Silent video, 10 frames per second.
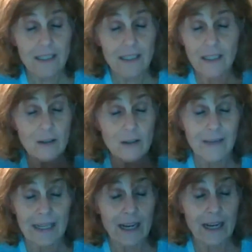oh my
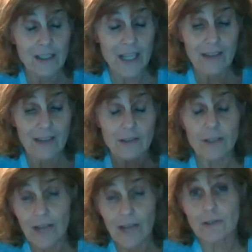gosh, you have to
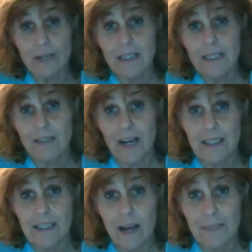read the Divine
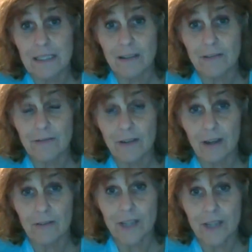Comedies of
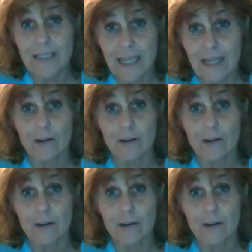Dante.